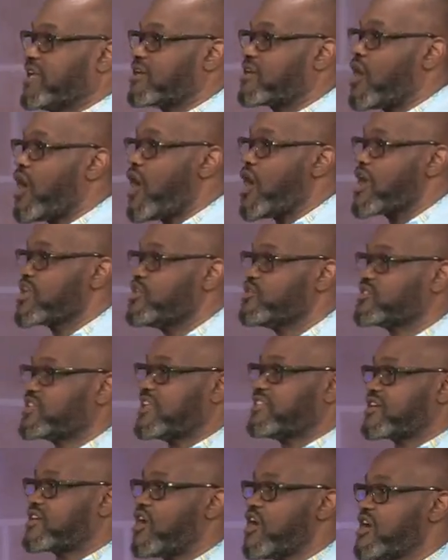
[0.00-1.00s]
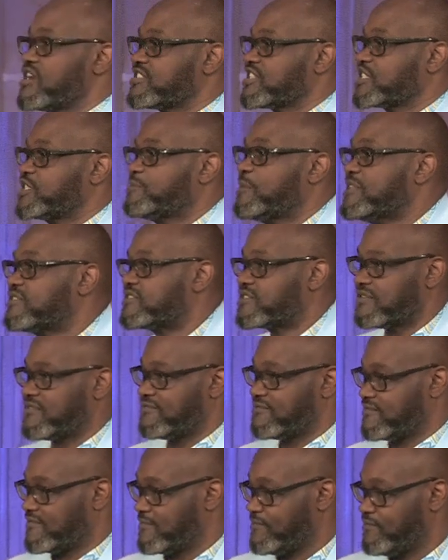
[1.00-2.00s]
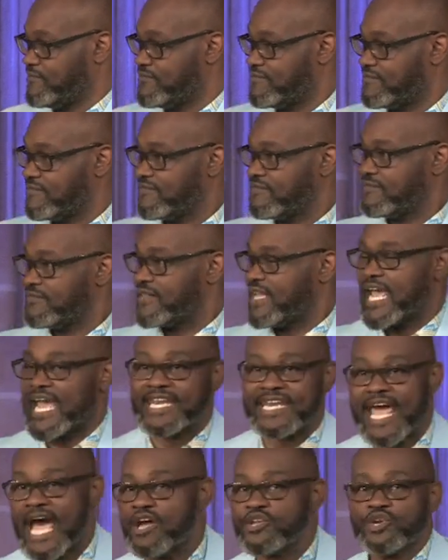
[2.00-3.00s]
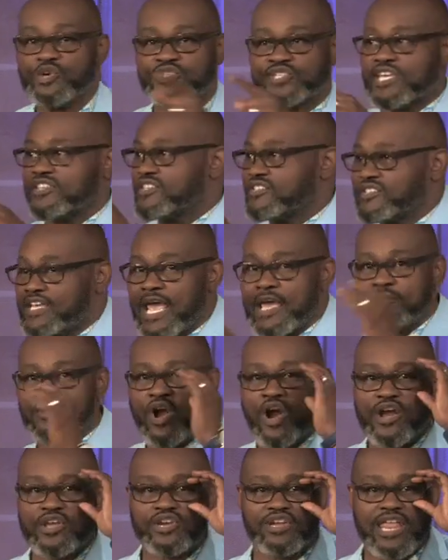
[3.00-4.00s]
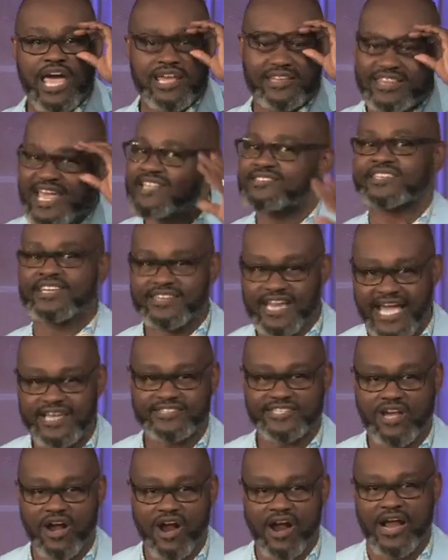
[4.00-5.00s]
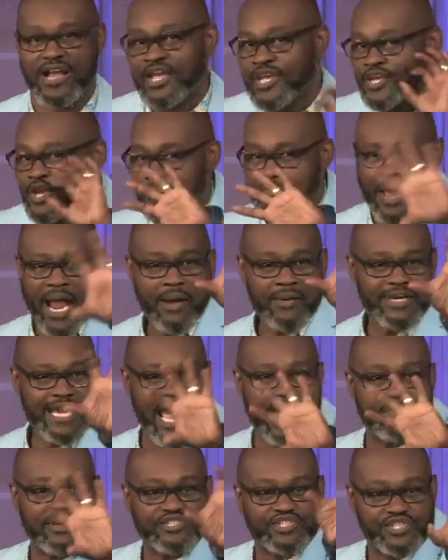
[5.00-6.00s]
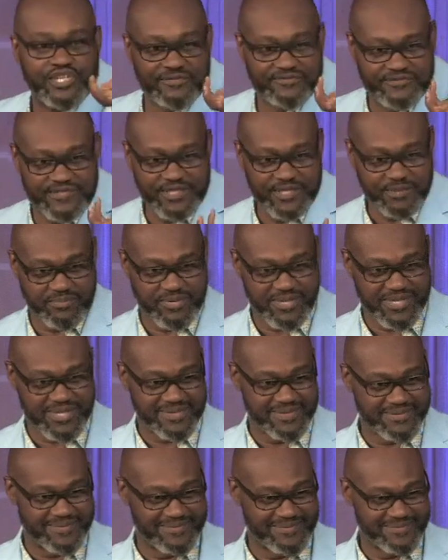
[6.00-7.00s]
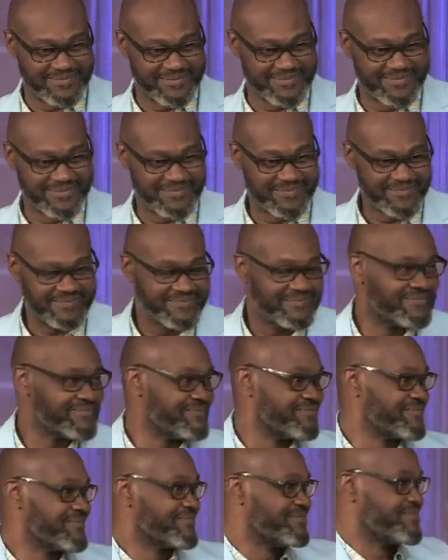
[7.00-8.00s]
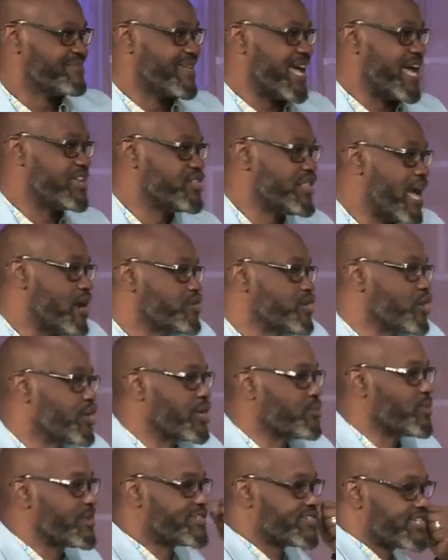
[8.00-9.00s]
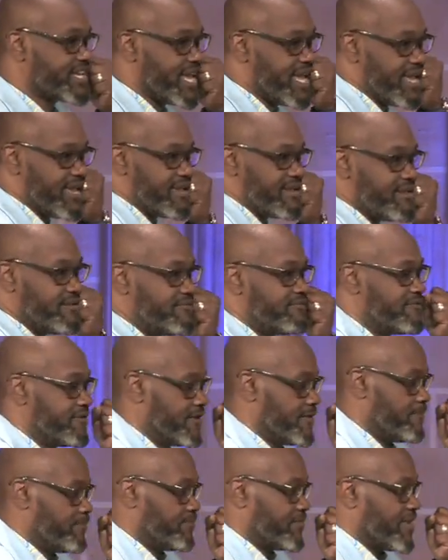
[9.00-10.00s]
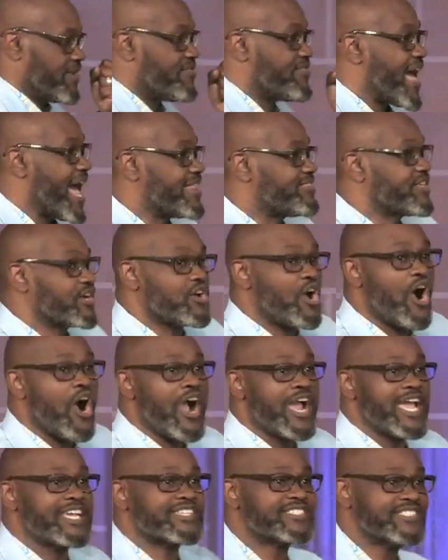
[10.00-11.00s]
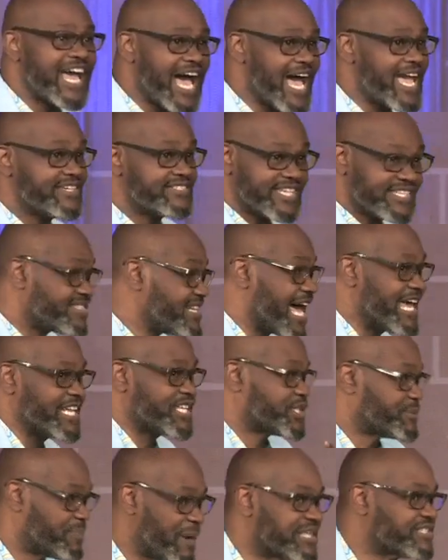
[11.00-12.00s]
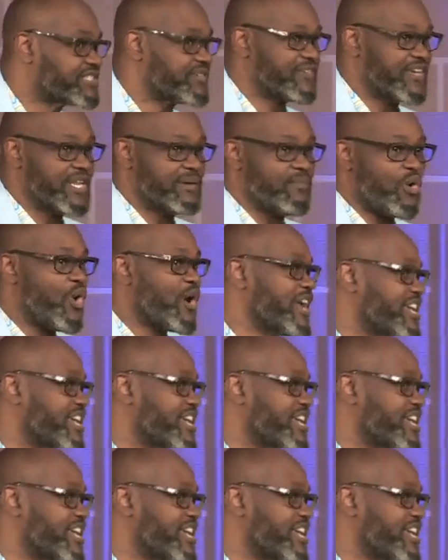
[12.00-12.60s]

a car and you'd say the car is expensive. And now you see the same car and you're like, that's a nice car. Your paradigm has shifted a bit. And now you can receive that the car is nice. It's not expensive anymore,